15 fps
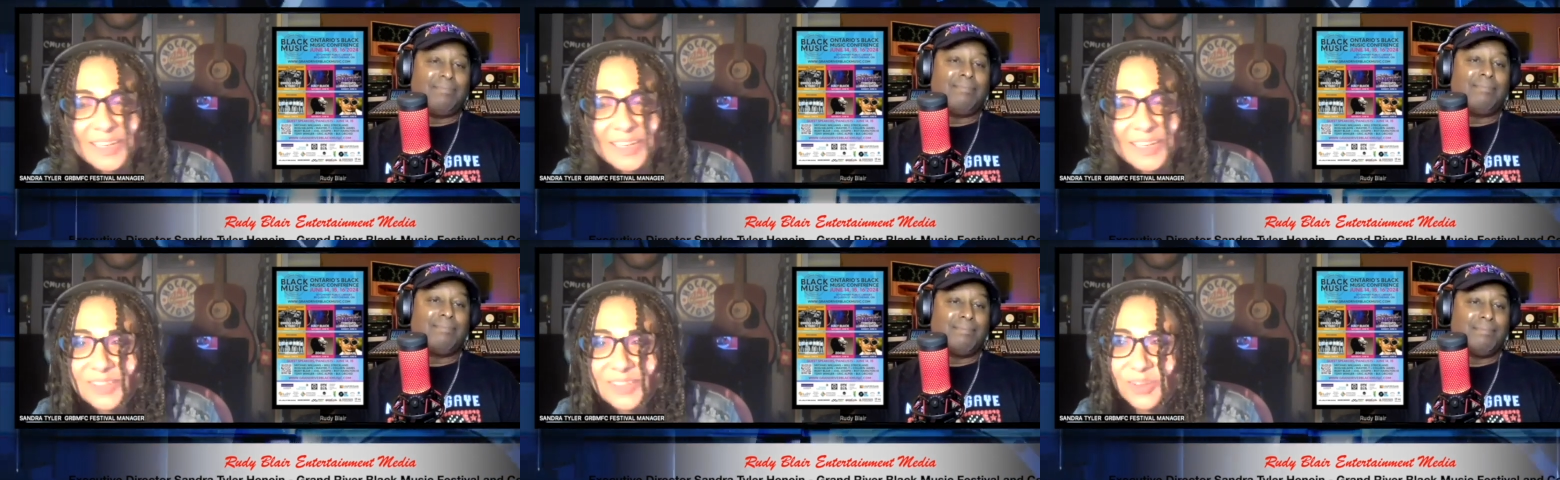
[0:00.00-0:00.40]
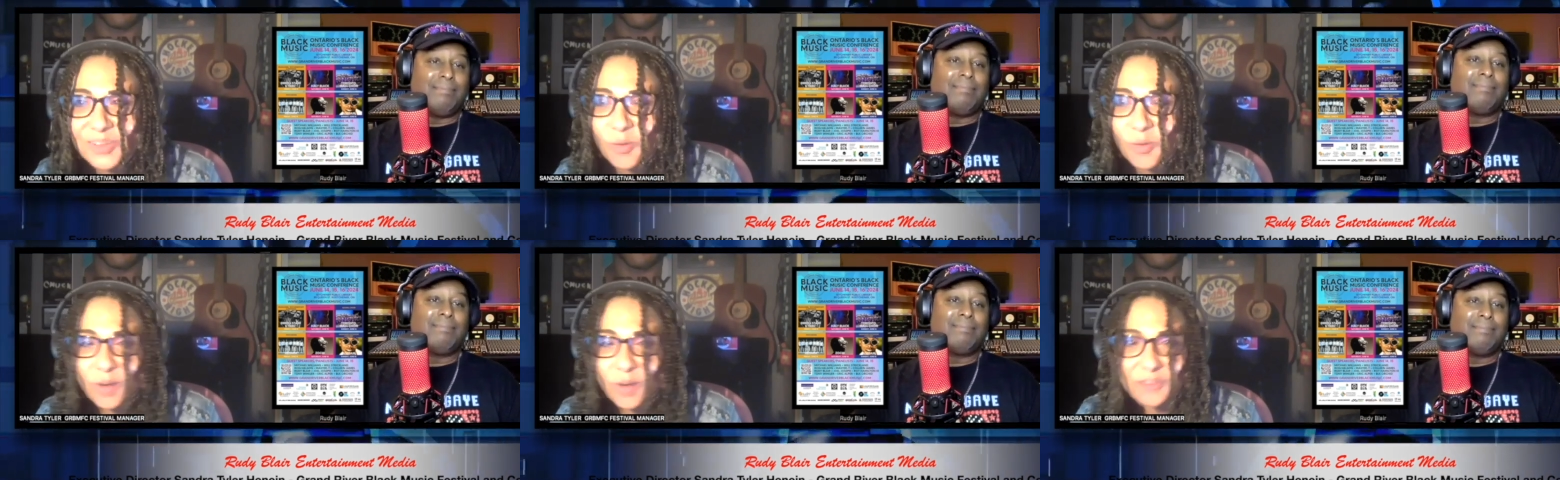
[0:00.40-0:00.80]
Speaker 1: So,
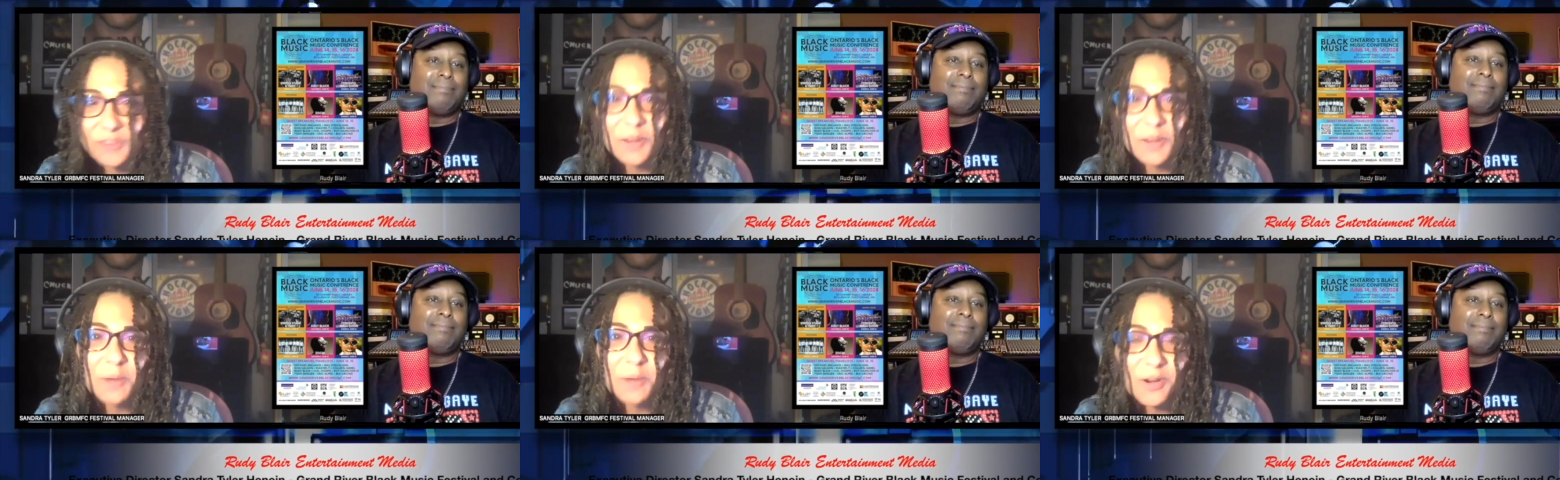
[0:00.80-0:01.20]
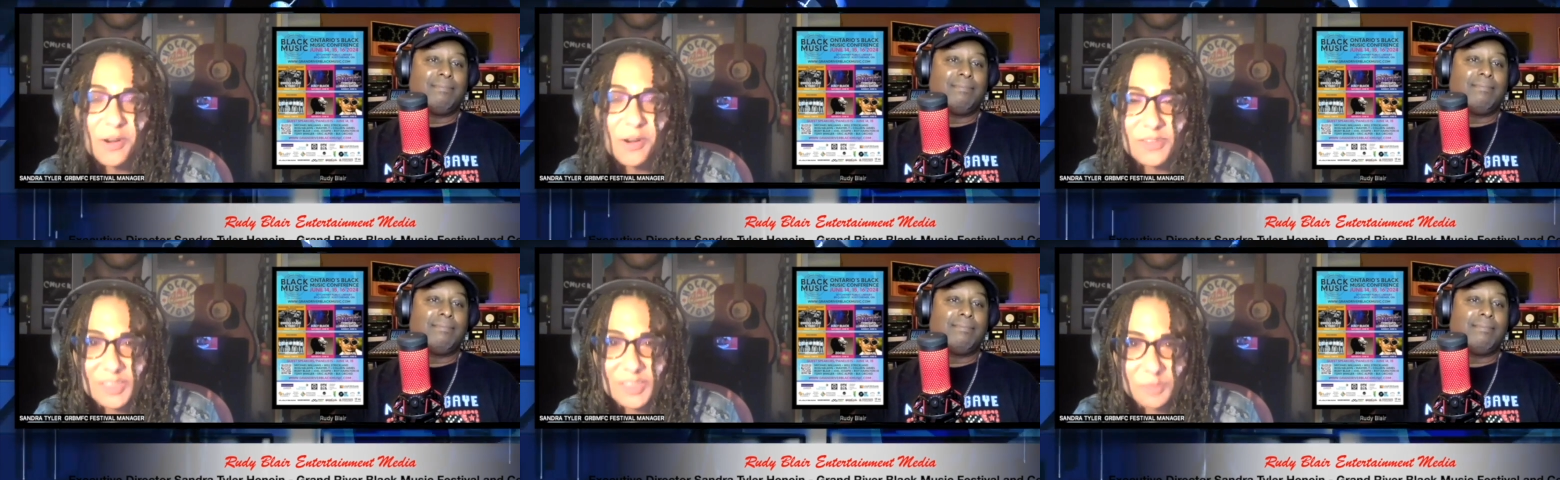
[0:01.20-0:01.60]
one of our
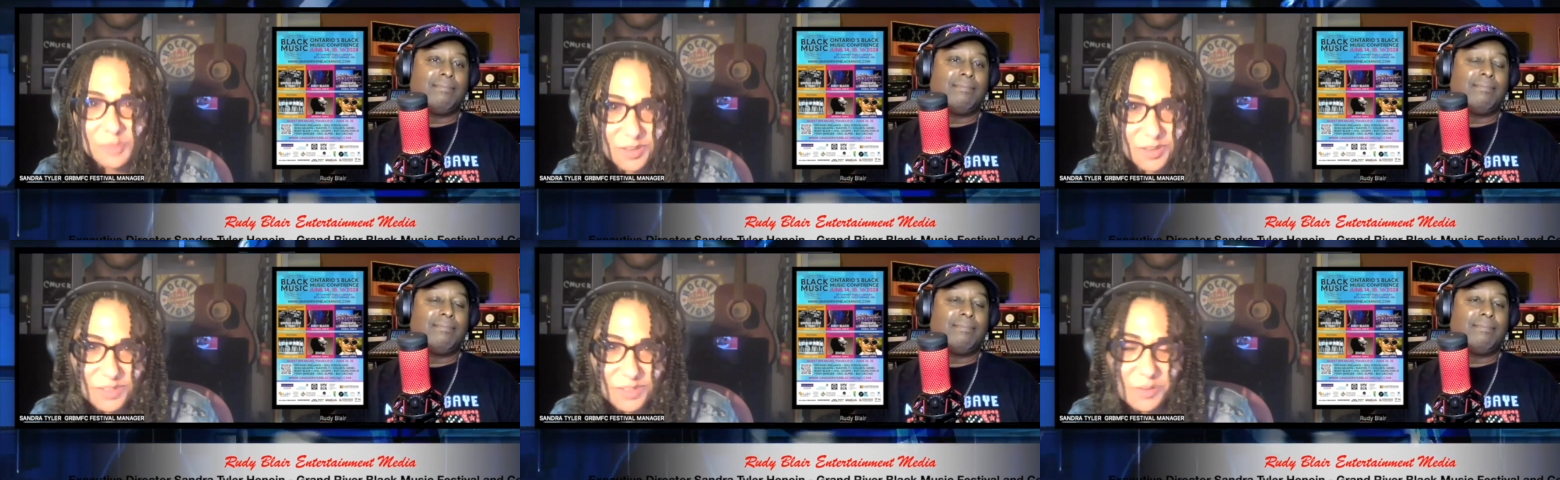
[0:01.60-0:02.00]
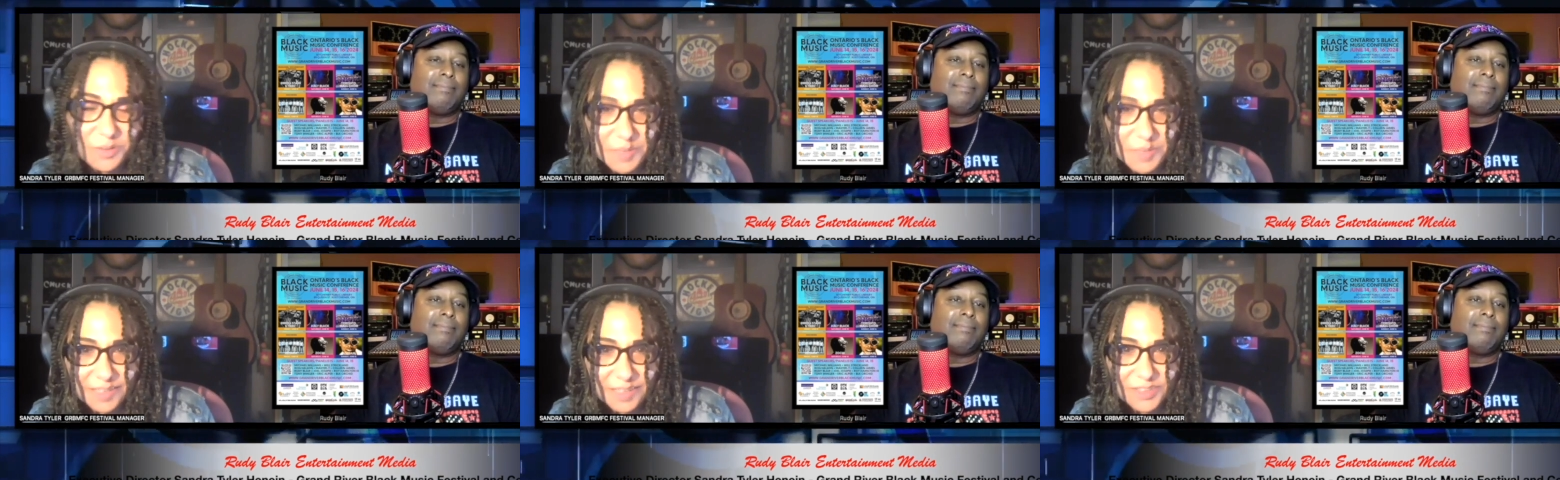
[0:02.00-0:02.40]
partners is Mark's
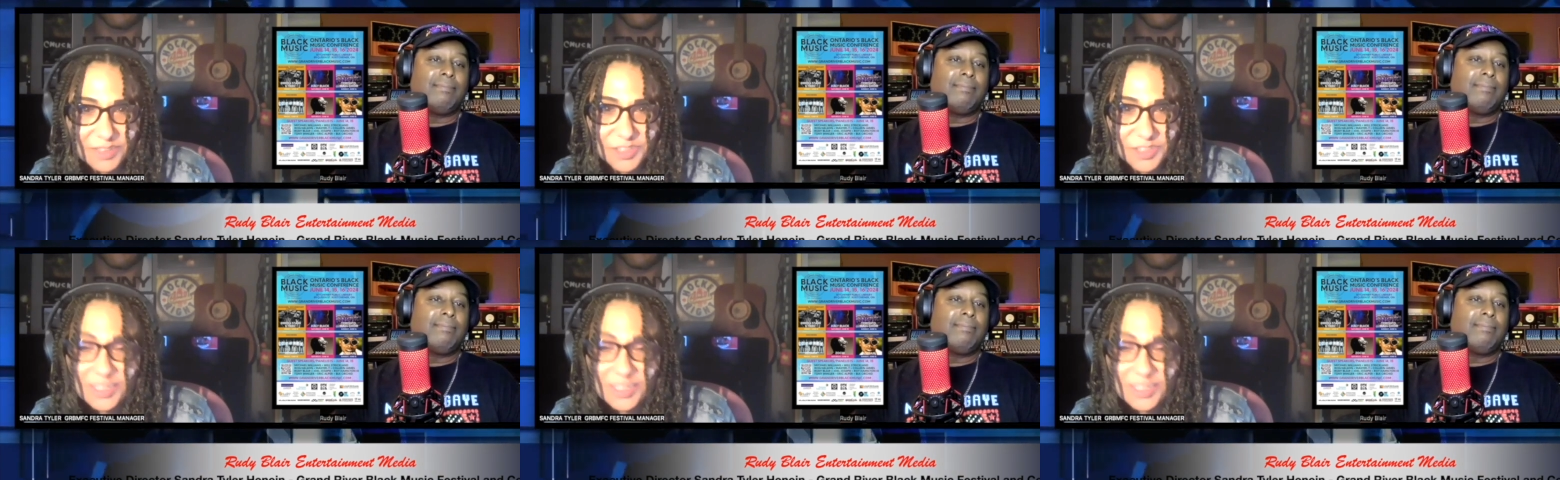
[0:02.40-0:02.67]
Caribbean Kitchen,